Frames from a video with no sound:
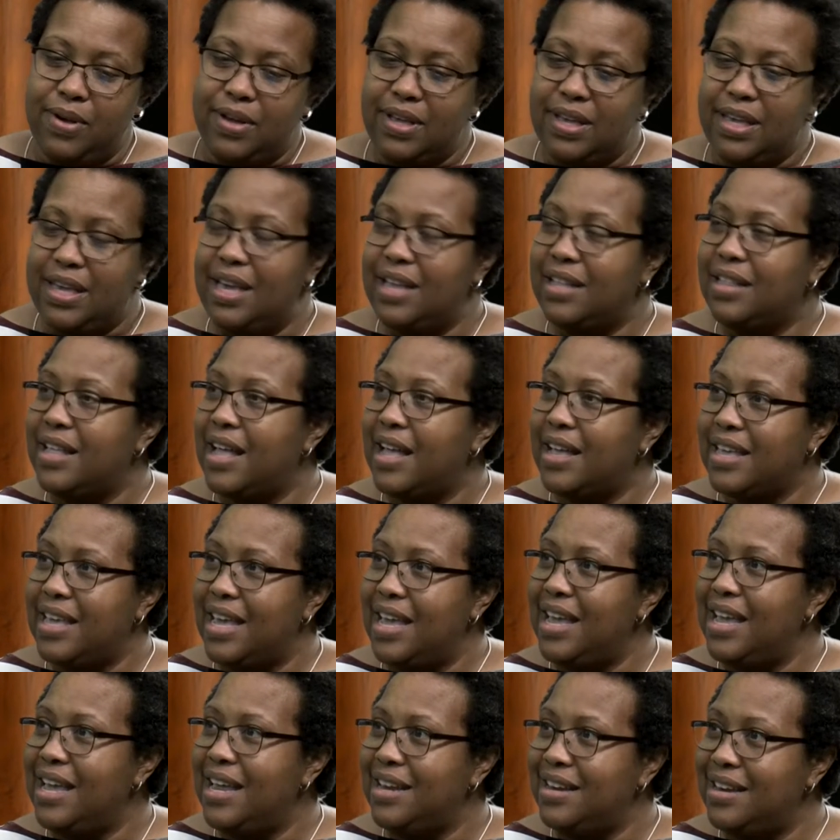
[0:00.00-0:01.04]
kick that
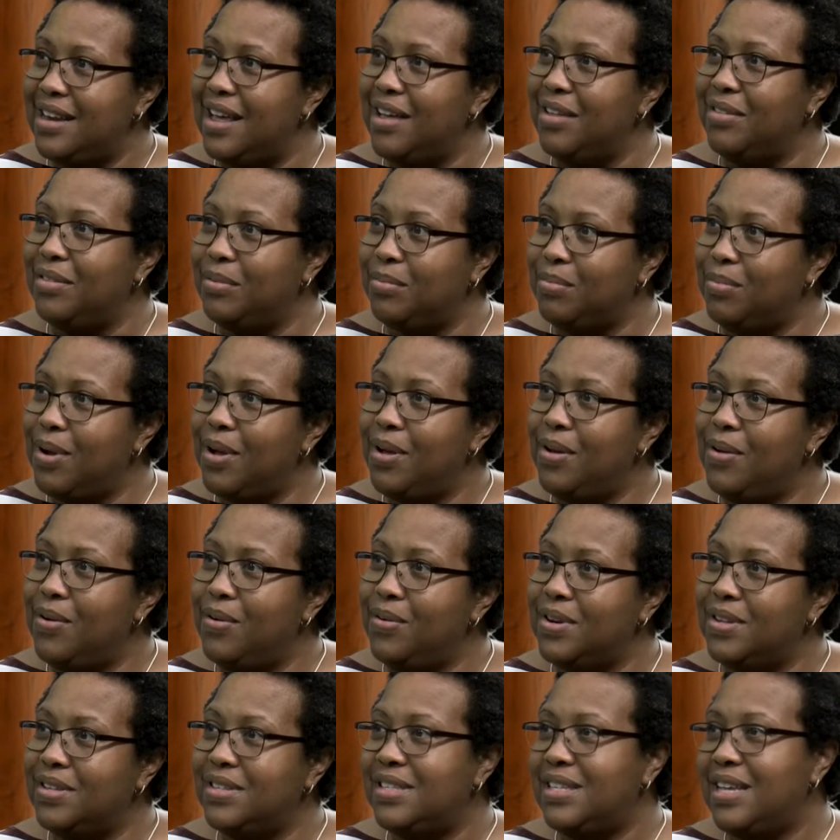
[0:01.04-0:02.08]
can down the road
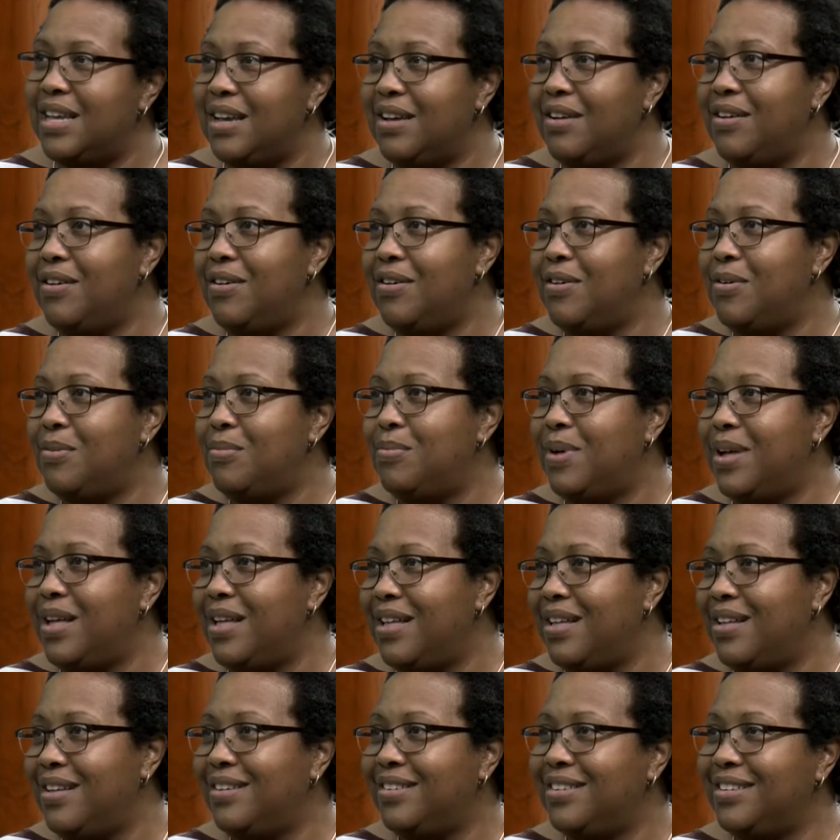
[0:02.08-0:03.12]
and say, oh,
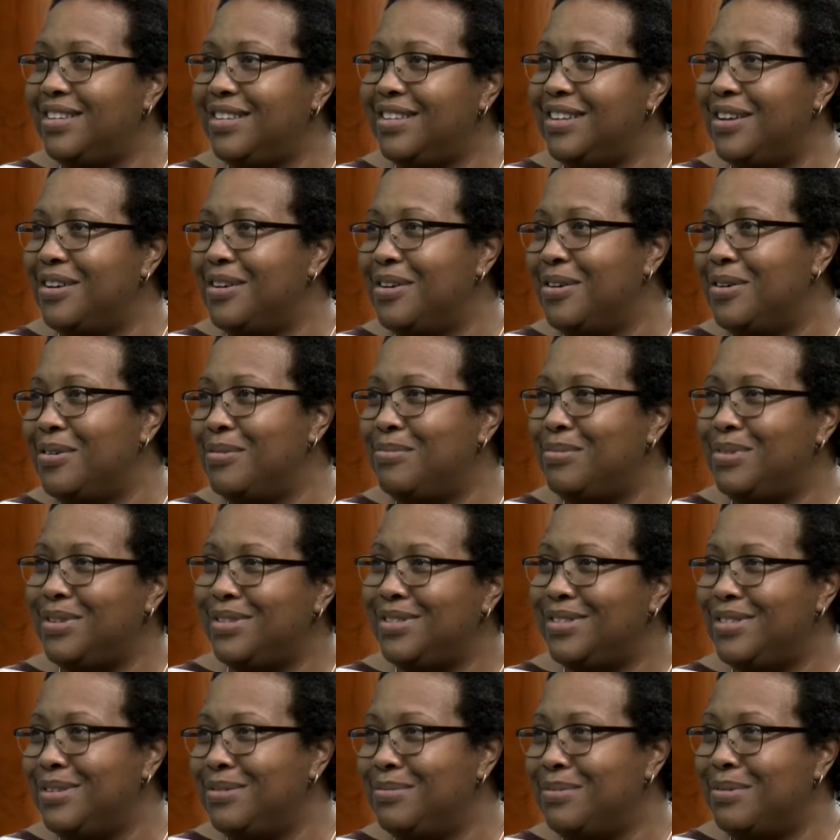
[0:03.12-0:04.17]
well, we'll
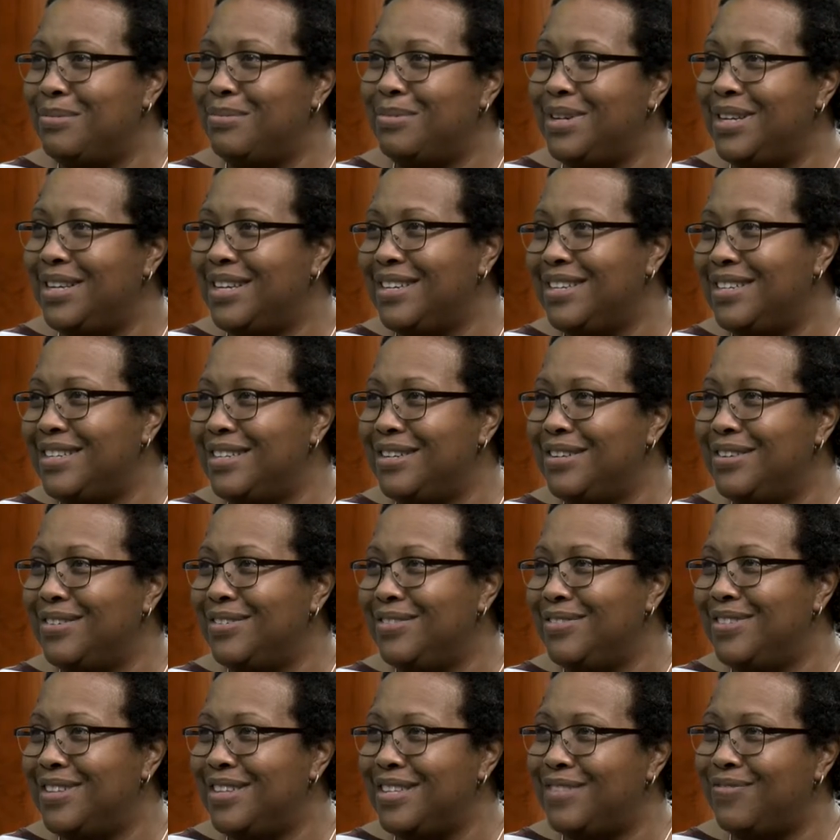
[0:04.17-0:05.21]
do what we can
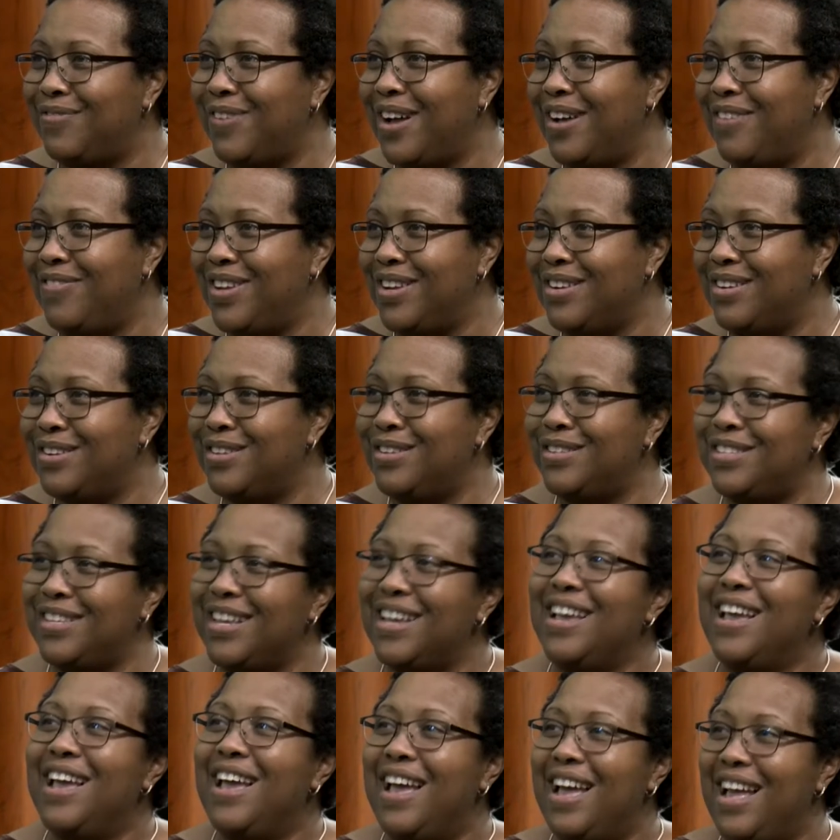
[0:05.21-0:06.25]
do this 5 years,
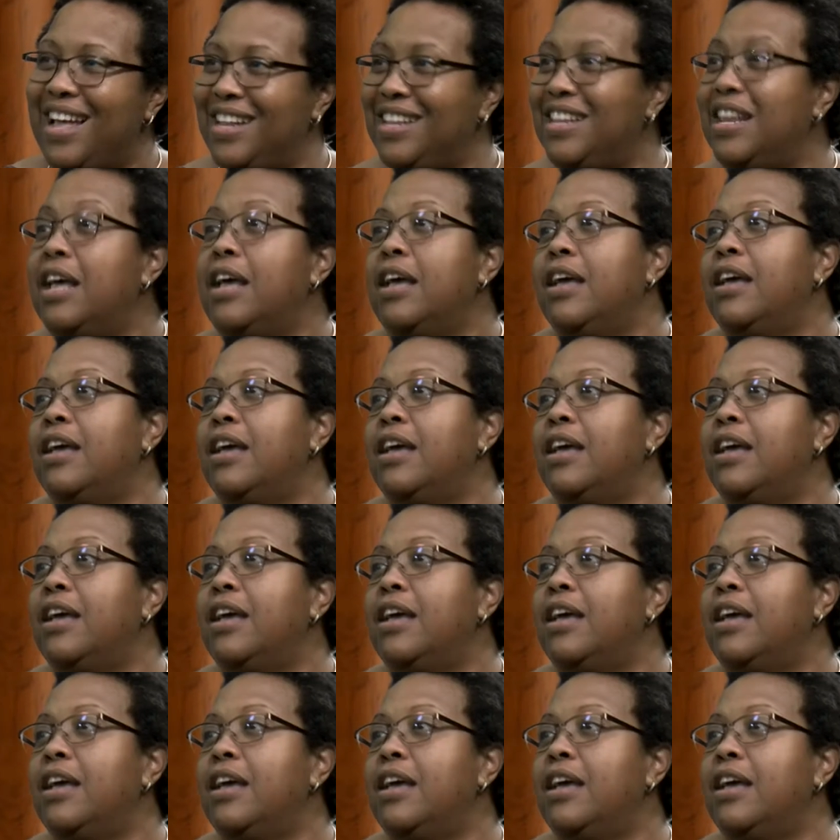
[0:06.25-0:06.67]
and,